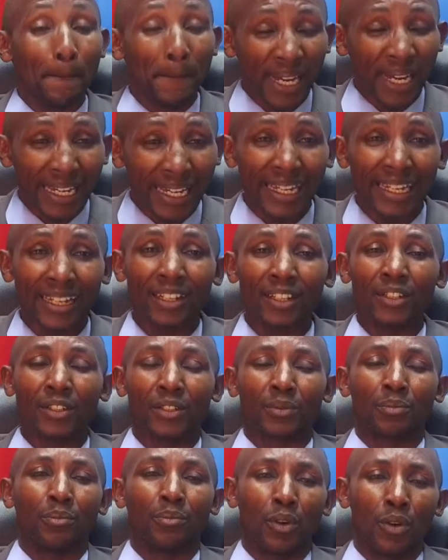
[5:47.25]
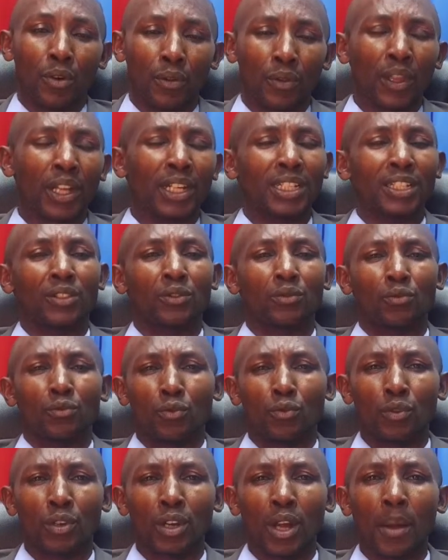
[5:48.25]
Begin small. That is
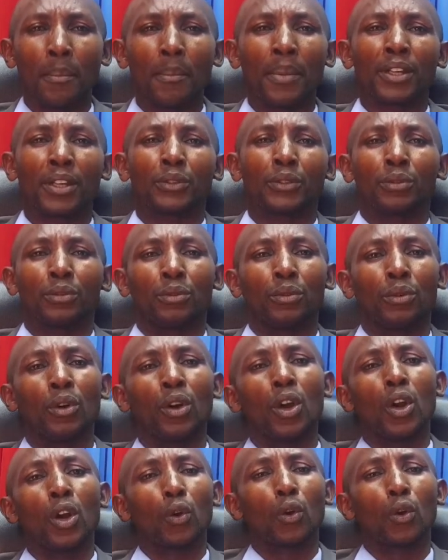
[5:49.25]
rule number 2.